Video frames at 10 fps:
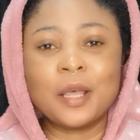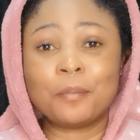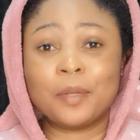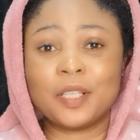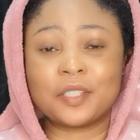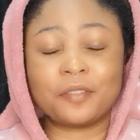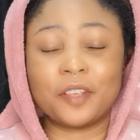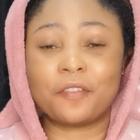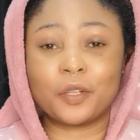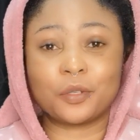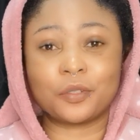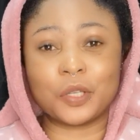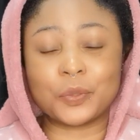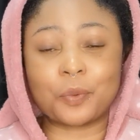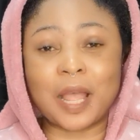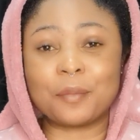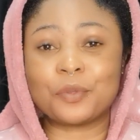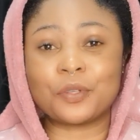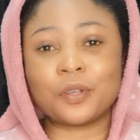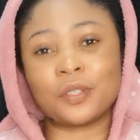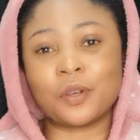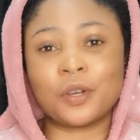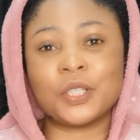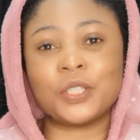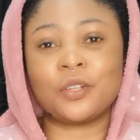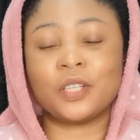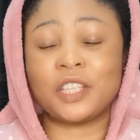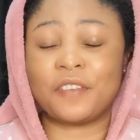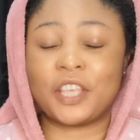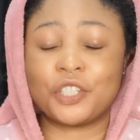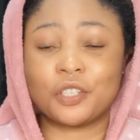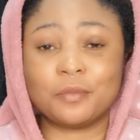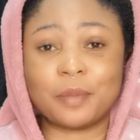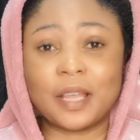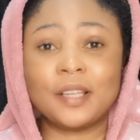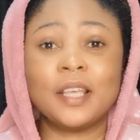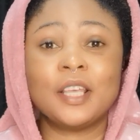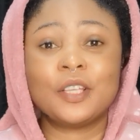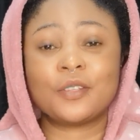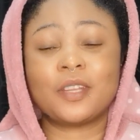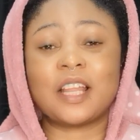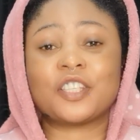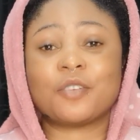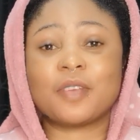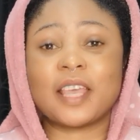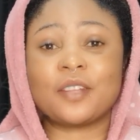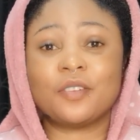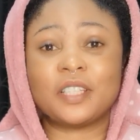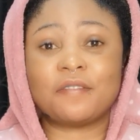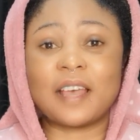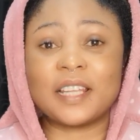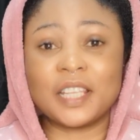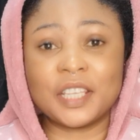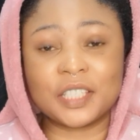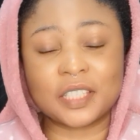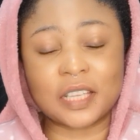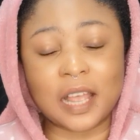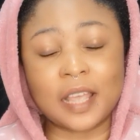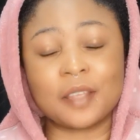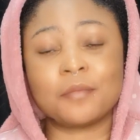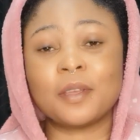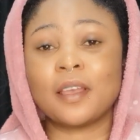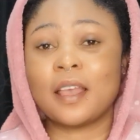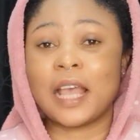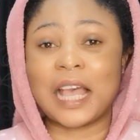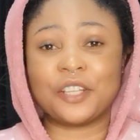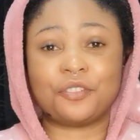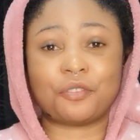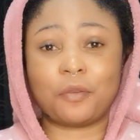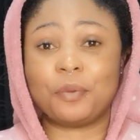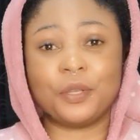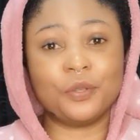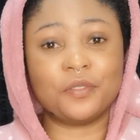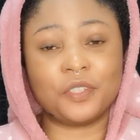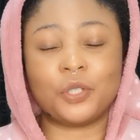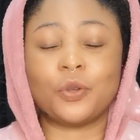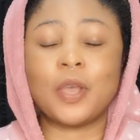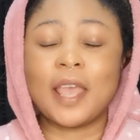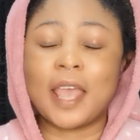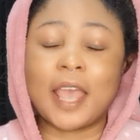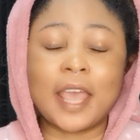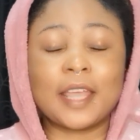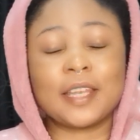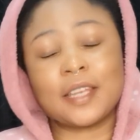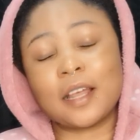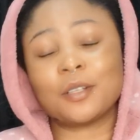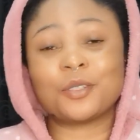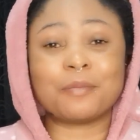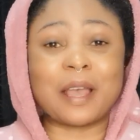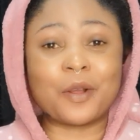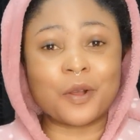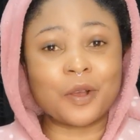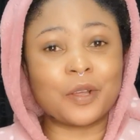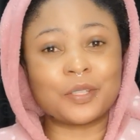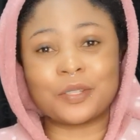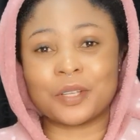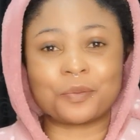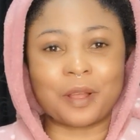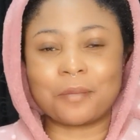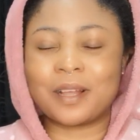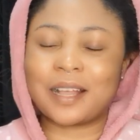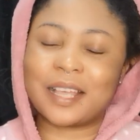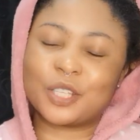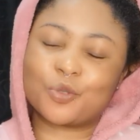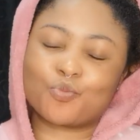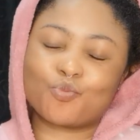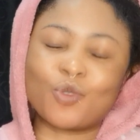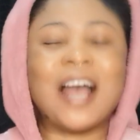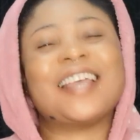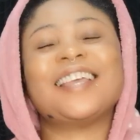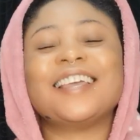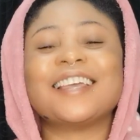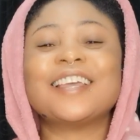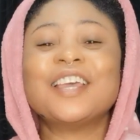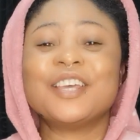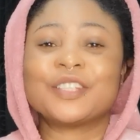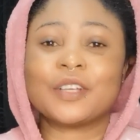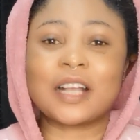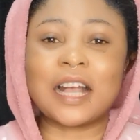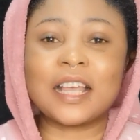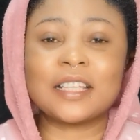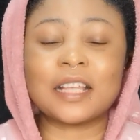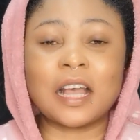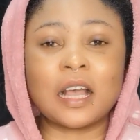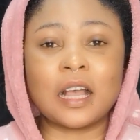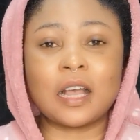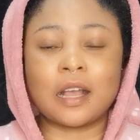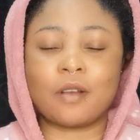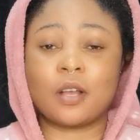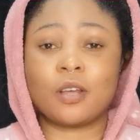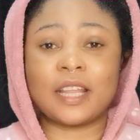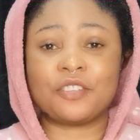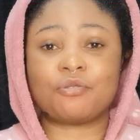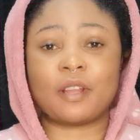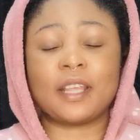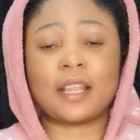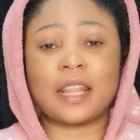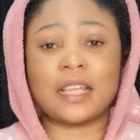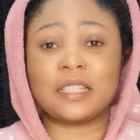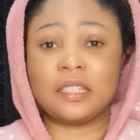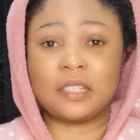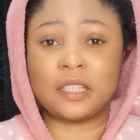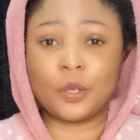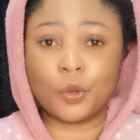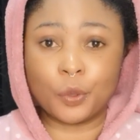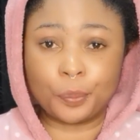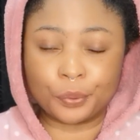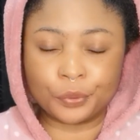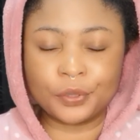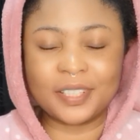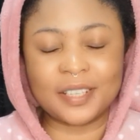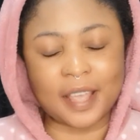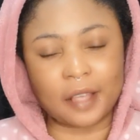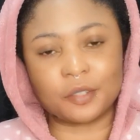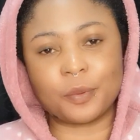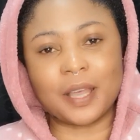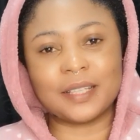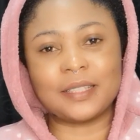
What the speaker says: Please feel free to subscribe, turn on your notification bell so that you will get notified each time I drop a new video. And to my old subscriber guys, so guys, our online training class is still open. Yes, we are